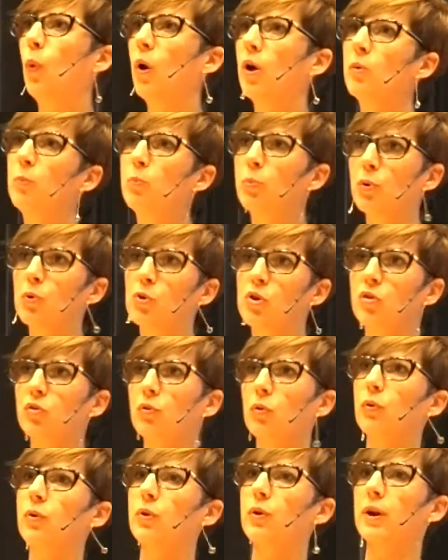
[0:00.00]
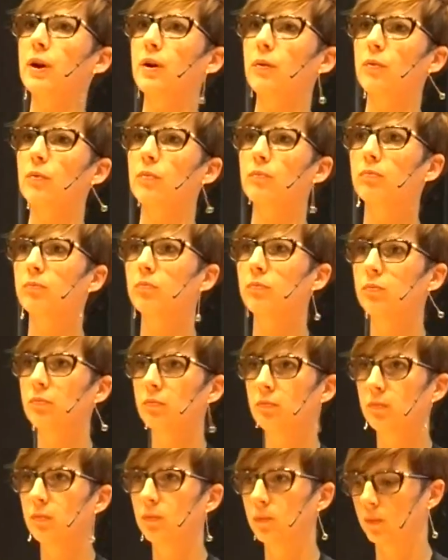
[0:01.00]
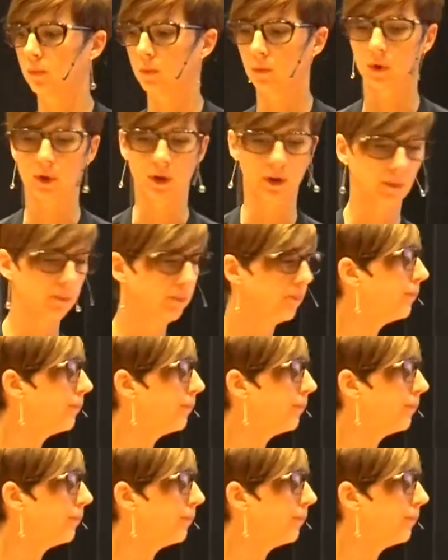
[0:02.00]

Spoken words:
one purchase order header. Okay.